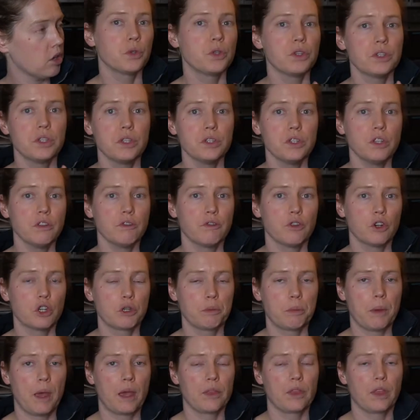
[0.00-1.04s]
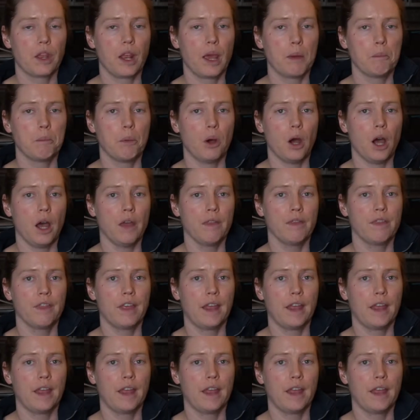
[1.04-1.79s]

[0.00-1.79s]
So this is the first bag that I bought